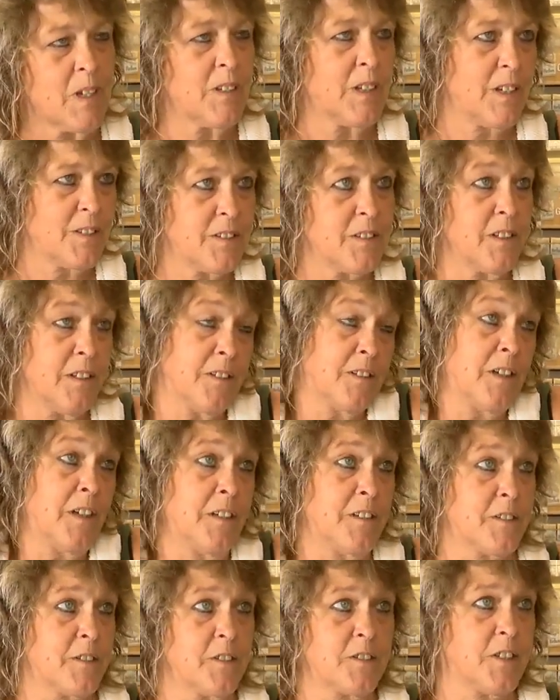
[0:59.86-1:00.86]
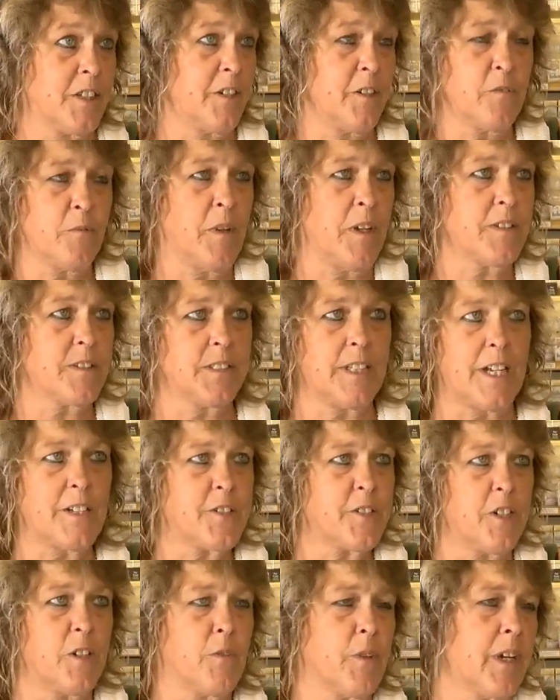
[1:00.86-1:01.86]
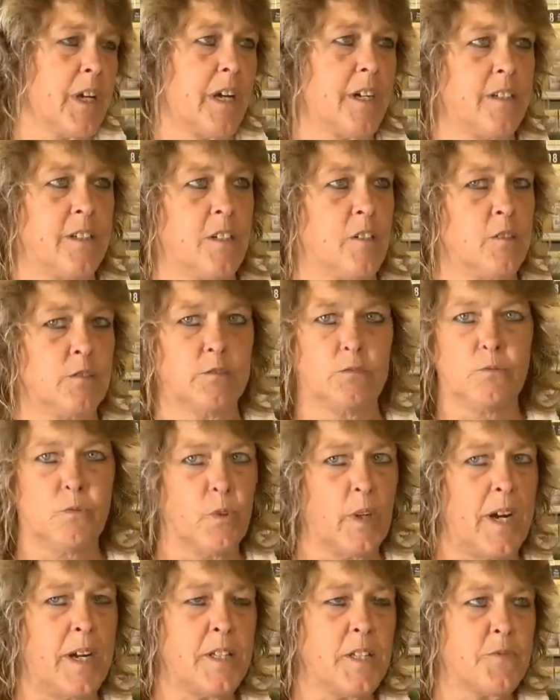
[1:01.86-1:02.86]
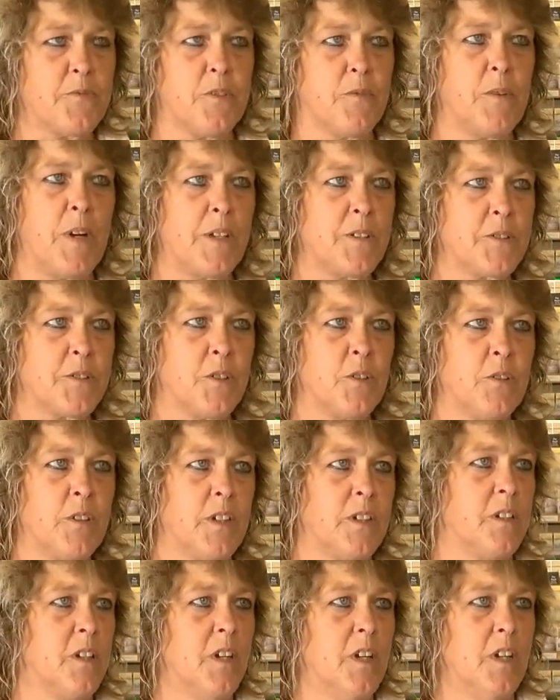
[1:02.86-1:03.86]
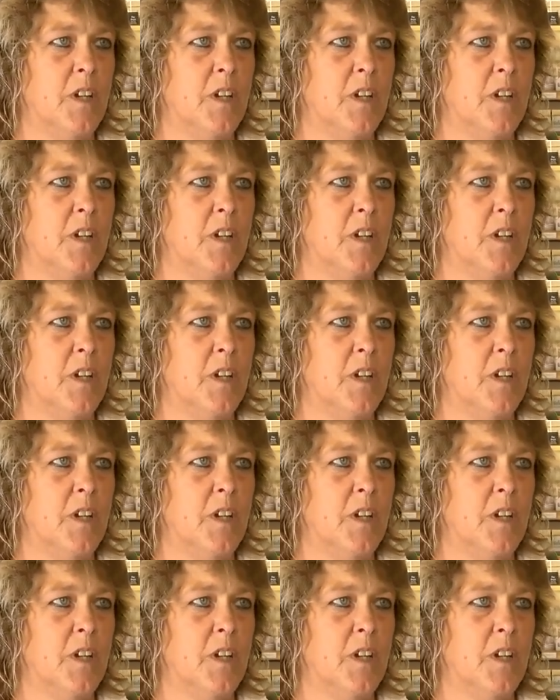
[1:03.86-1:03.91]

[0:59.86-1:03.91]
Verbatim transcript: That's it. It's, it's hit or miss. Last year we got no rains for monsoon, and